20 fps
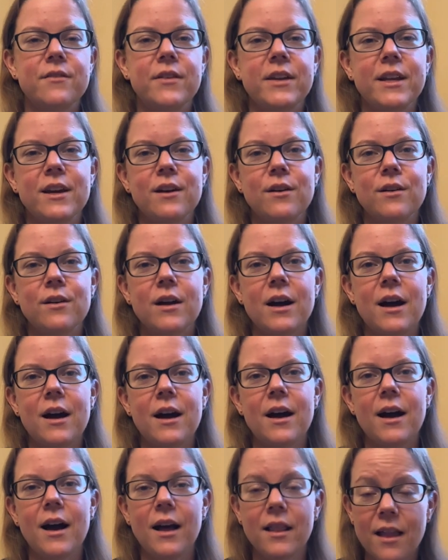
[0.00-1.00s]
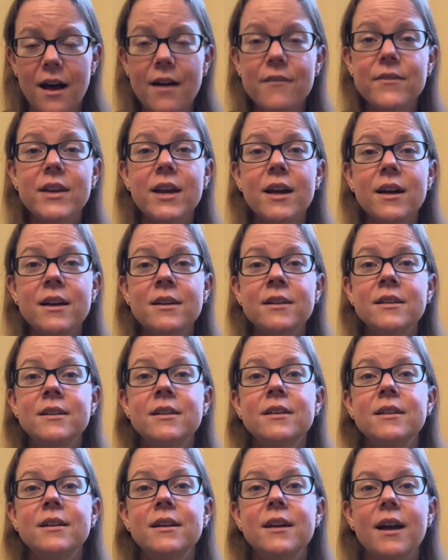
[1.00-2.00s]
video, I love you
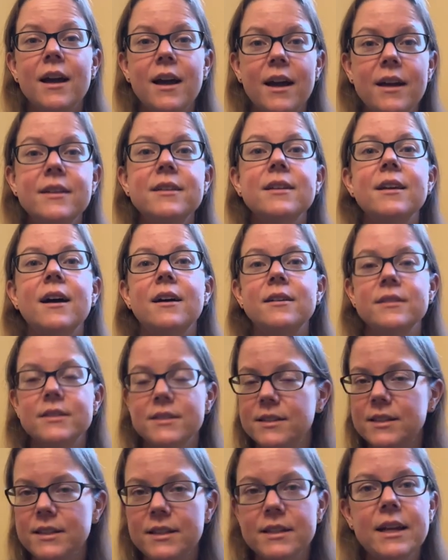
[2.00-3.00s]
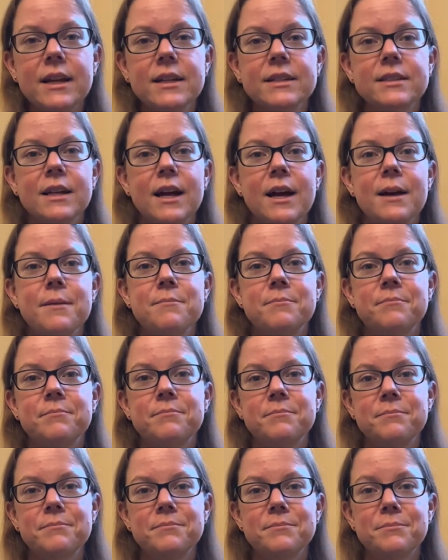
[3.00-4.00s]
and I'll see you next time.
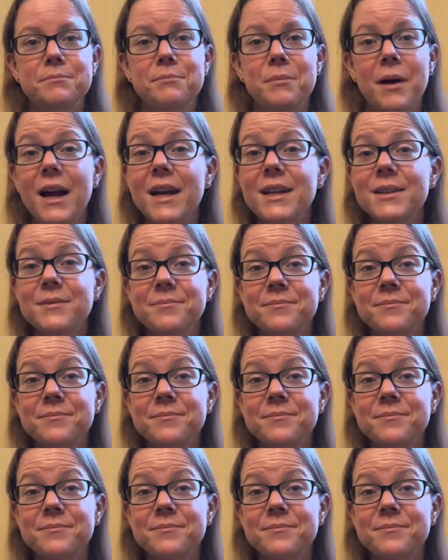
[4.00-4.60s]
Bye.